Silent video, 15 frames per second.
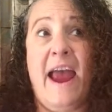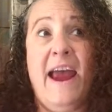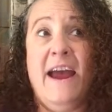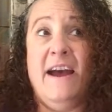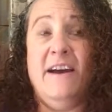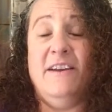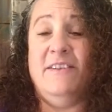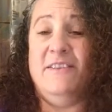
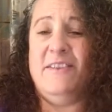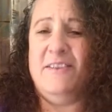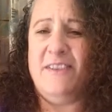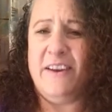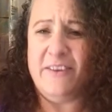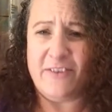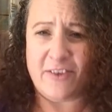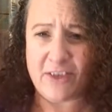and
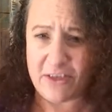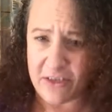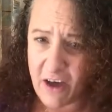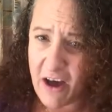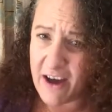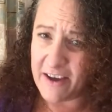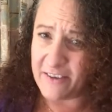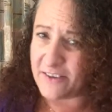these
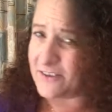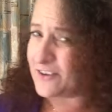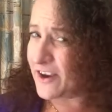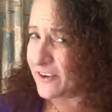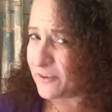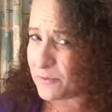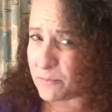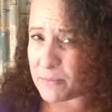thoughts,
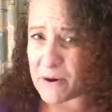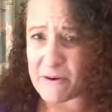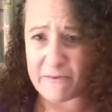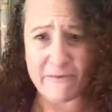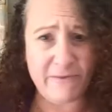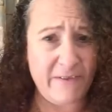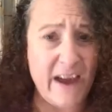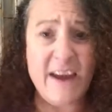just
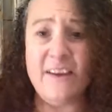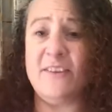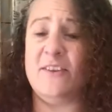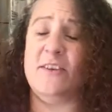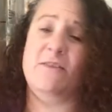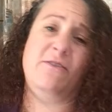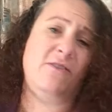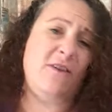
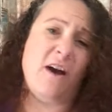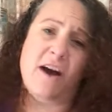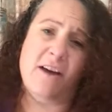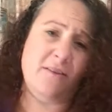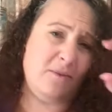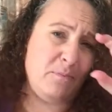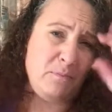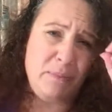pervasive
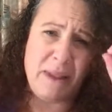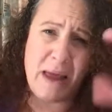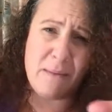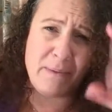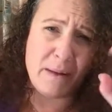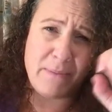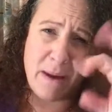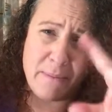thoughts, blah,
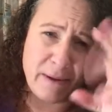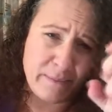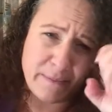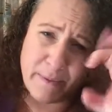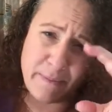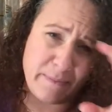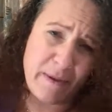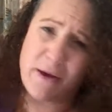blah, blah, blah,
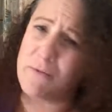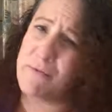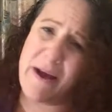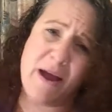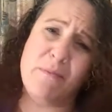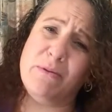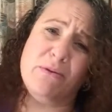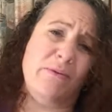blah, blah, blah,
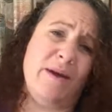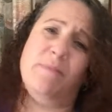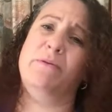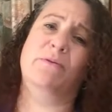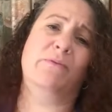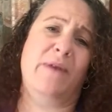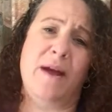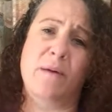
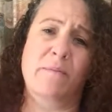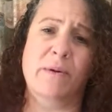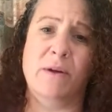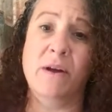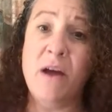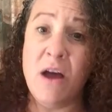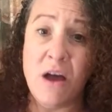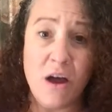
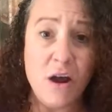ramble,